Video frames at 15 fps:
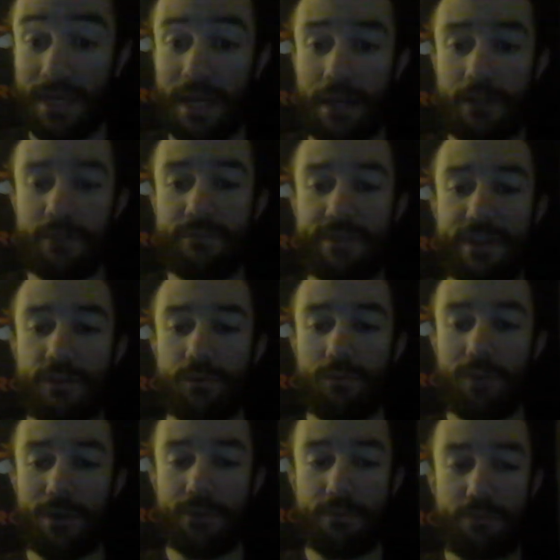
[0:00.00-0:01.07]
elevator
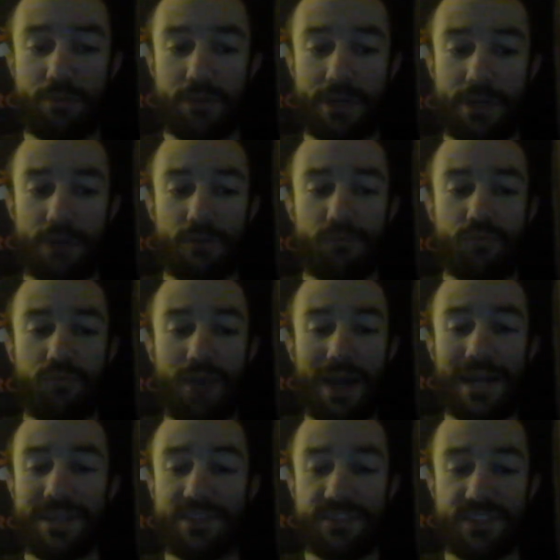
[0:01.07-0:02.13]
where the player
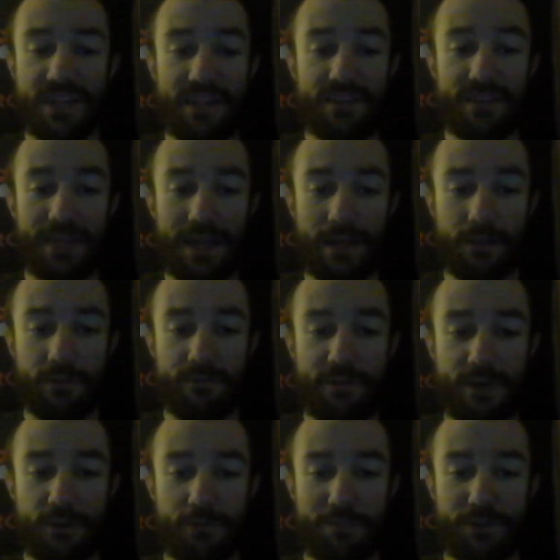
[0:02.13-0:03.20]
rides in the
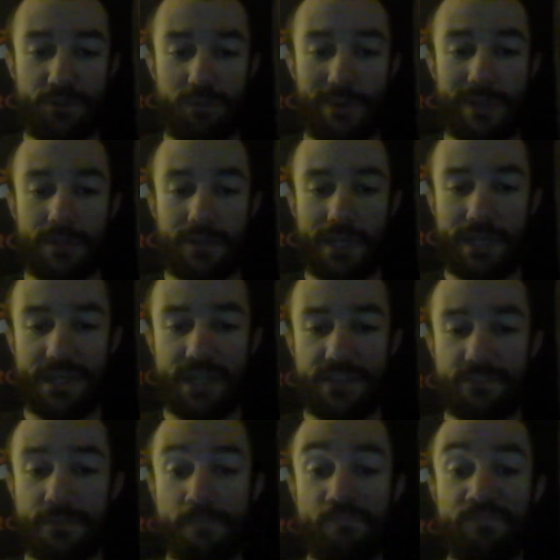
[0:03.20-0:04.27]
elevator between
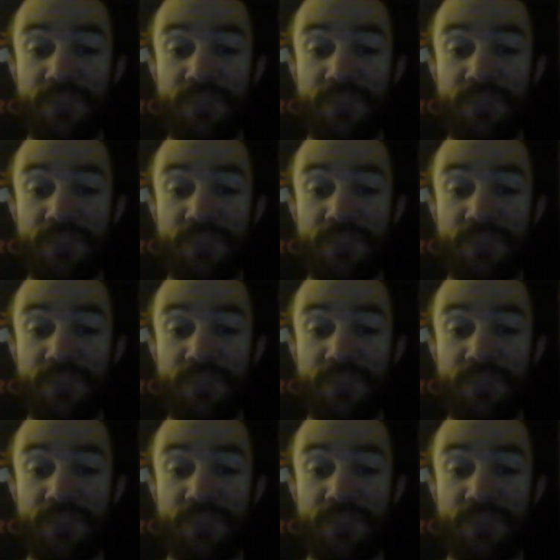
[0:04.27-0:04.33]
landings